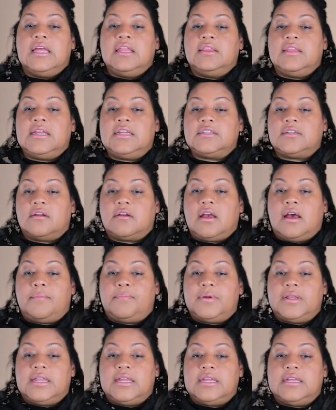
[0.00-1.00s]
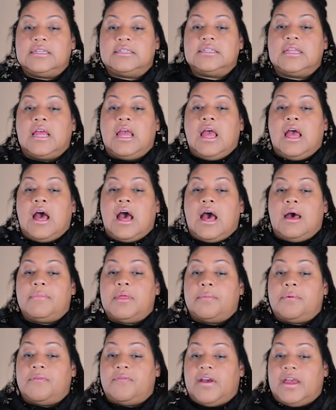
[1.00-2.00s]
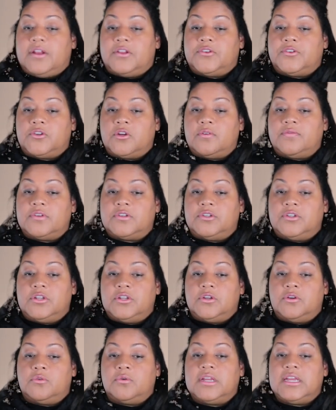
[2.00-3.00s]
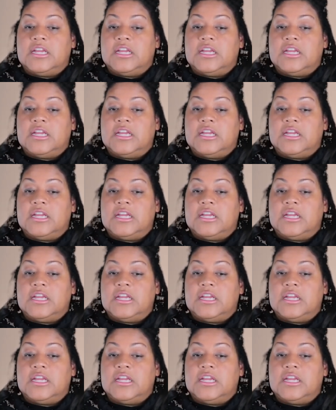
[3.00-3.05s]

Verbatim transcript: these are companies uh, that provide a service to you